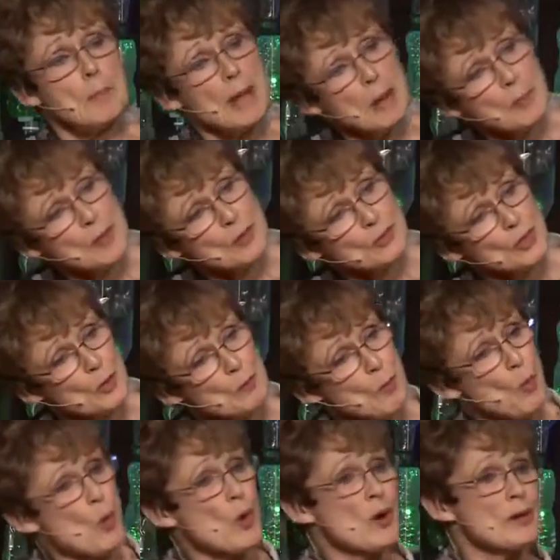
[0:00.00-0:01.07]
Babies are
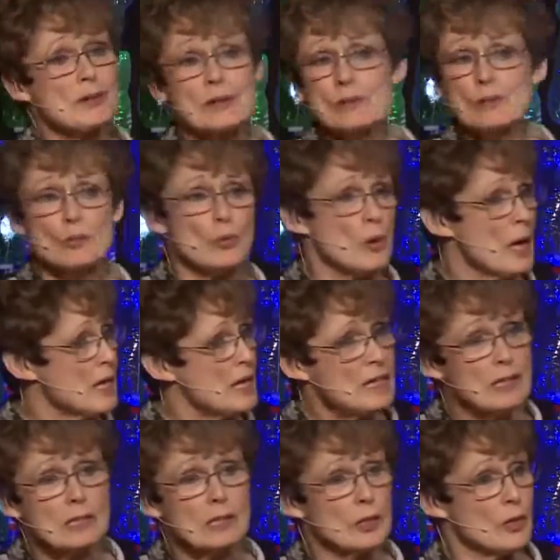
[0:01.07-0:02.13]
born ready
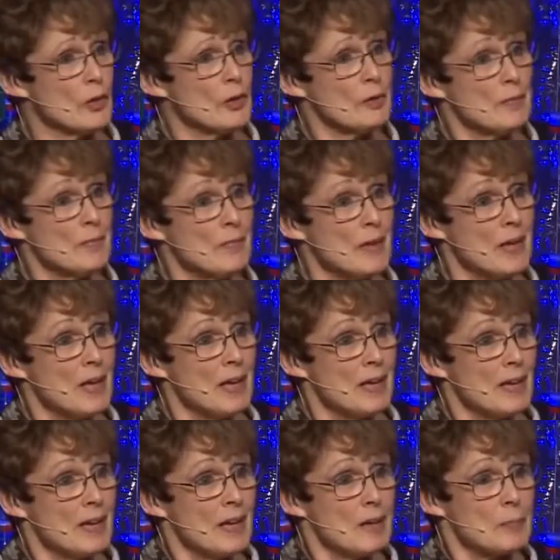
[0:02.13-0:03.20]
to learn.
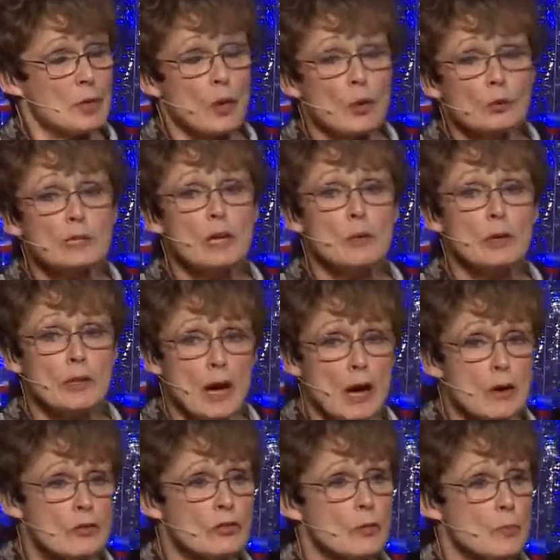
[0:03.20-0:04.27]
But only with
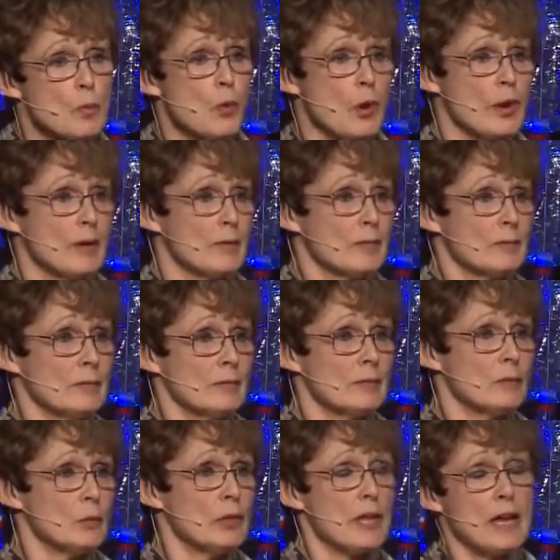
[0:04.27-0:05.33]
our support
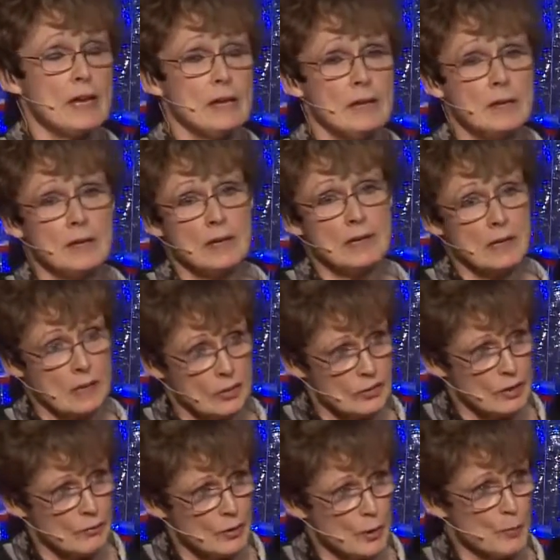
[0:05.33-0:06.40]
will they
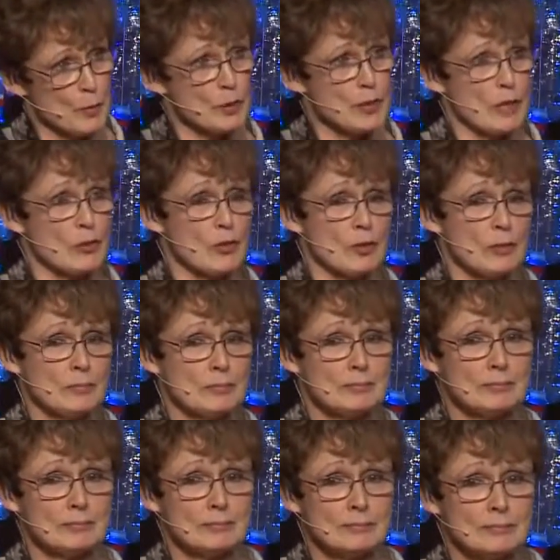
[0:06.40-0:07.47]
achieve their potential.
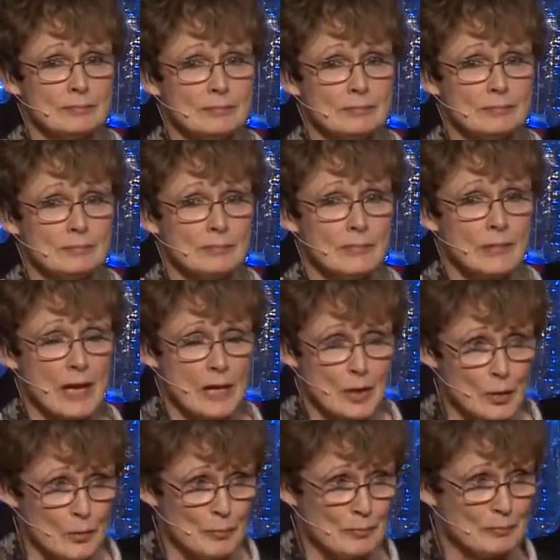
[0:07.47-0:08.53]

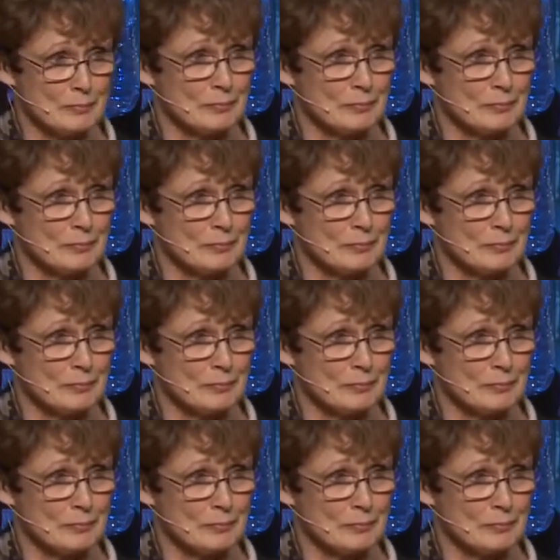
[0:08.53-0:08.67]
Thank you.